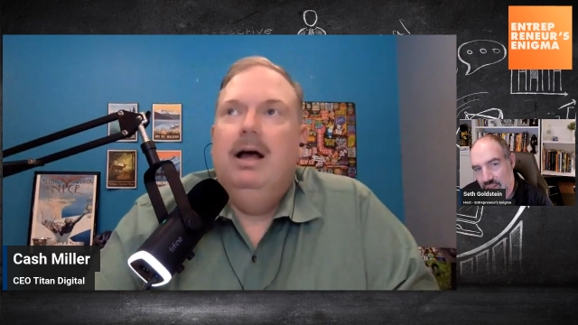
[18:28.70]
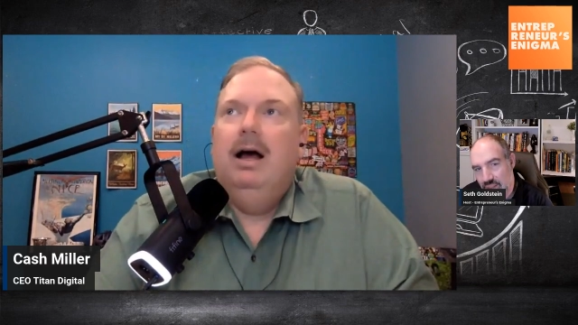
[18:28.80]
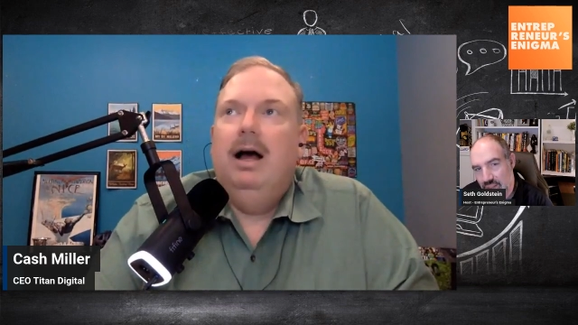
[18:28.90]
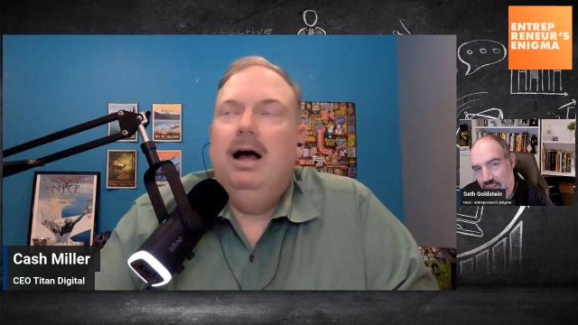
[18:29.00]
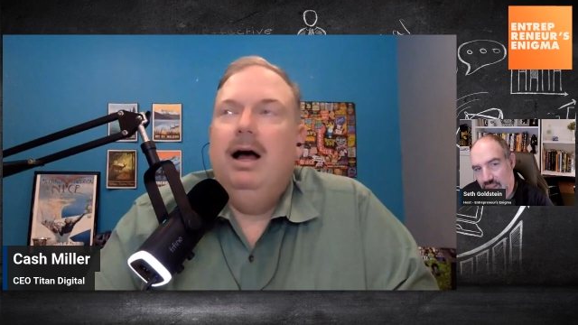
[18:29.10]

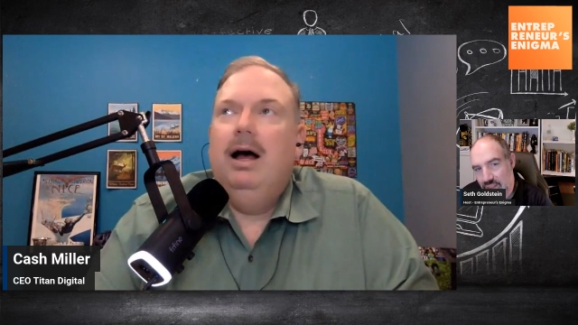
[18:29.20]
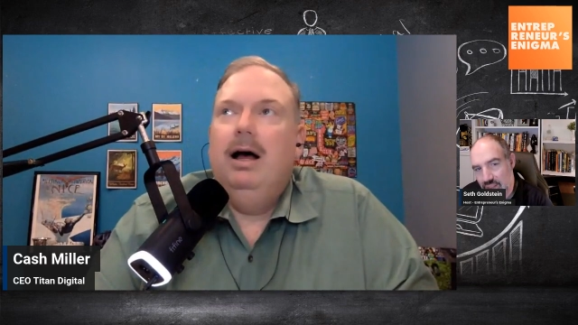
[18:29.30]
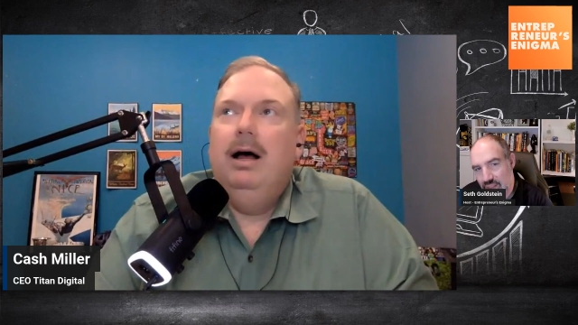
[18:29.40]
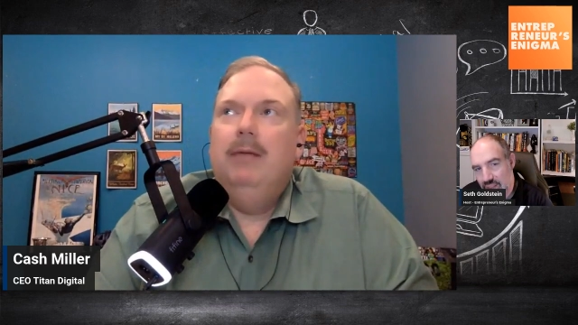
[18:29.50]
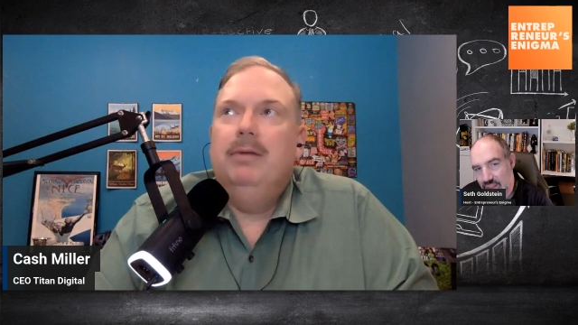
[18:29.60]

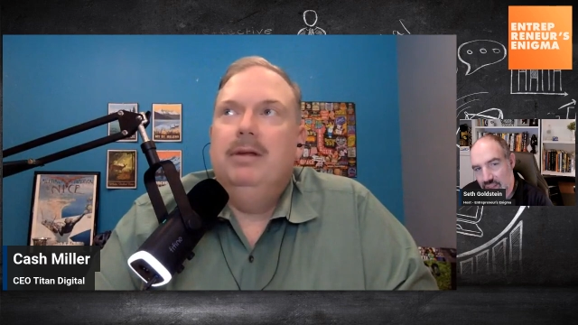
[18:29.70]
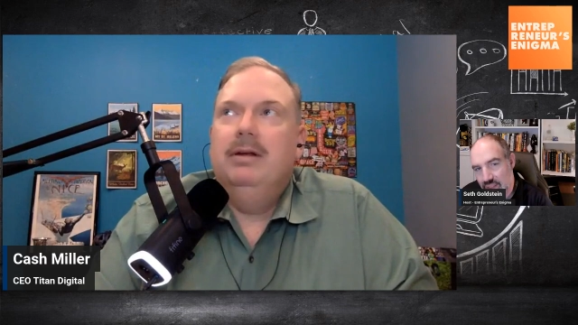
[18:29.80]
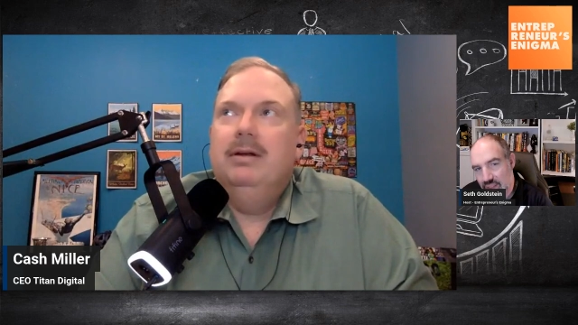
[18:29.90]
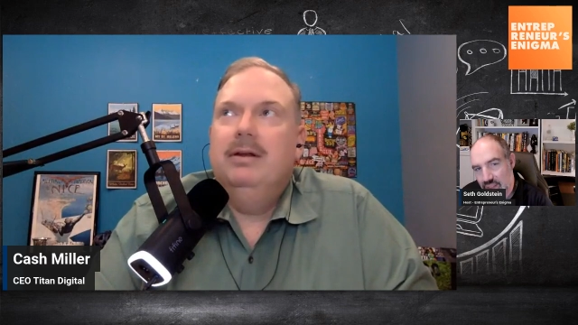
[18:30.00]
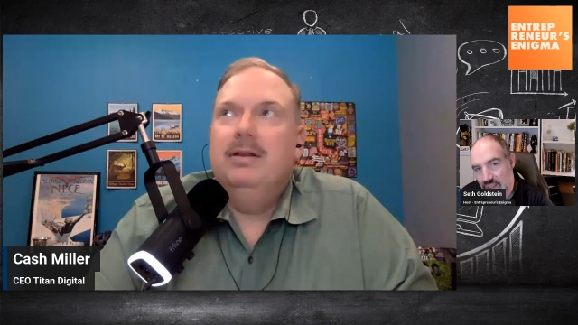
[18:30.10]
Speaker 1: Um,
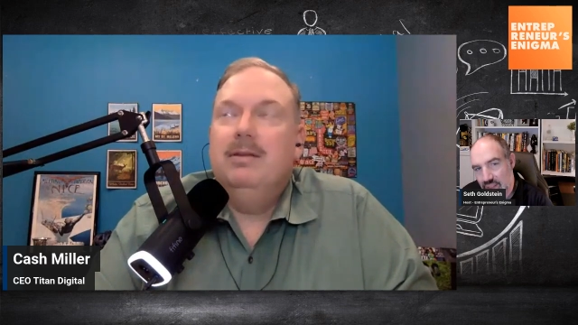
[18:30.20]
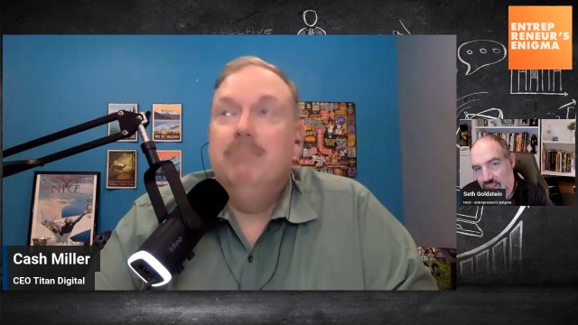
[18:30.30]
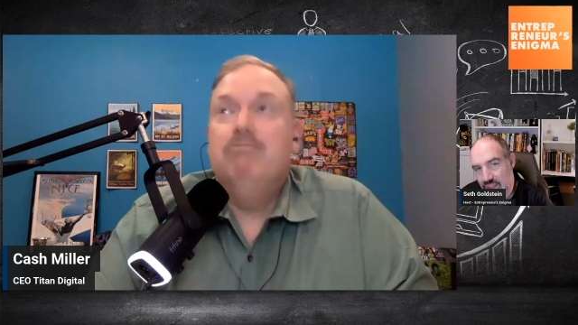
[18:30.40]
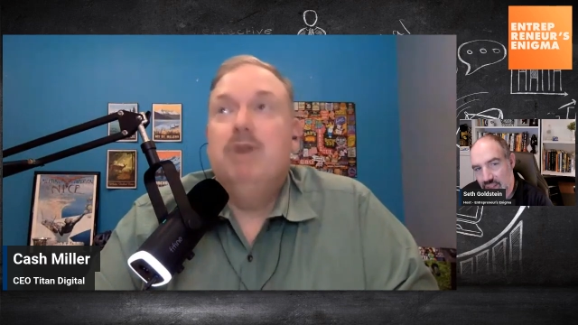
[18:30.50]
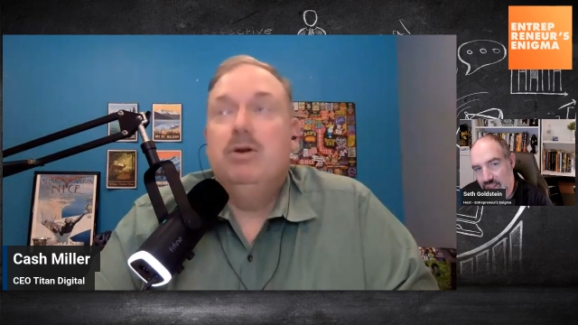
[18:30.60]
the
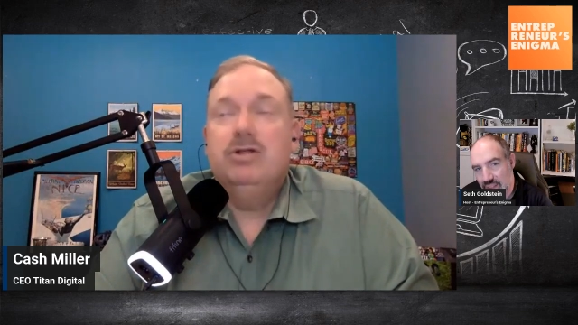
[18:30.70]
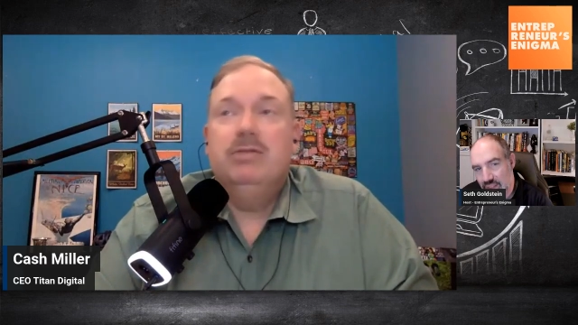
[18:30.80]
most